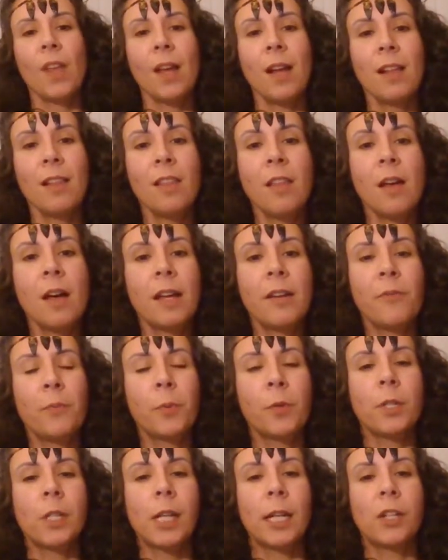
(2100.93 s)
a lot of
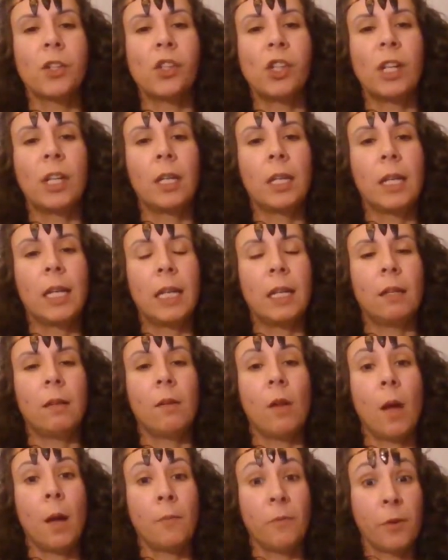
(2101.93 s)
protection
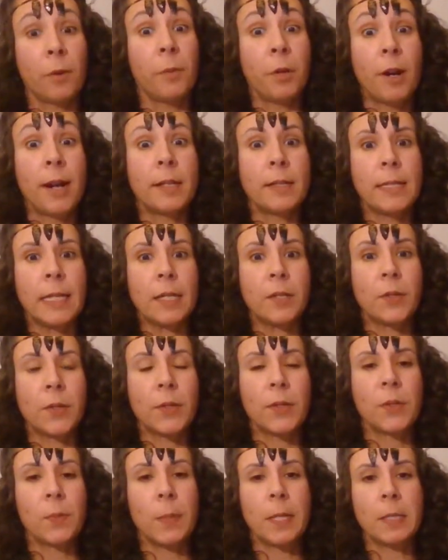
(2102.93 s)
from your
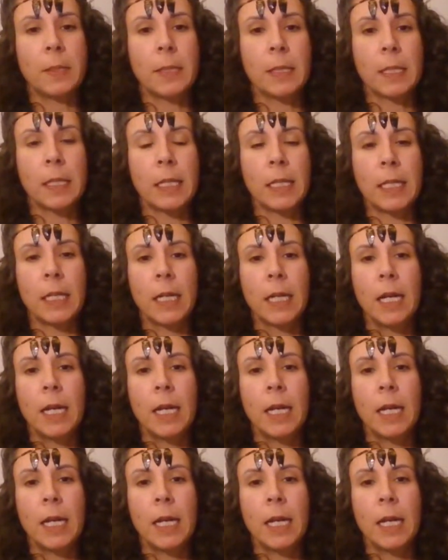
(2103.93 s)
ancestors, basically,